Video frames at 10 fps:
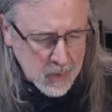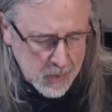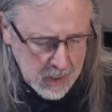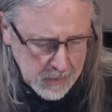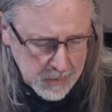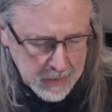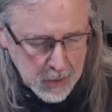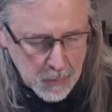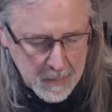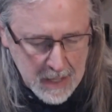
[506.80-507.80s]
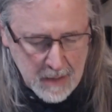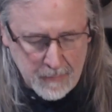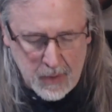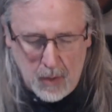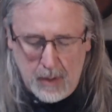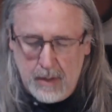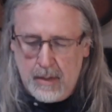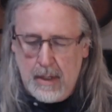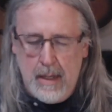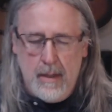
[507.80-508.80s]
The other thing you may have
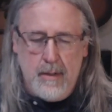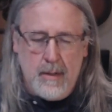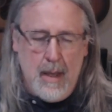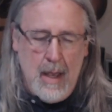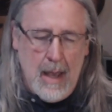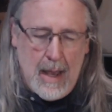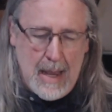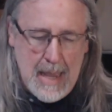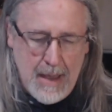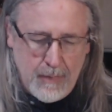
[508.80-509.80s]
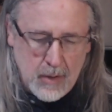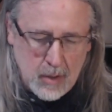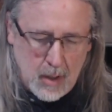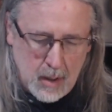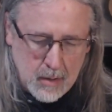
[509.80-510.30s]
noticed is I haven't talked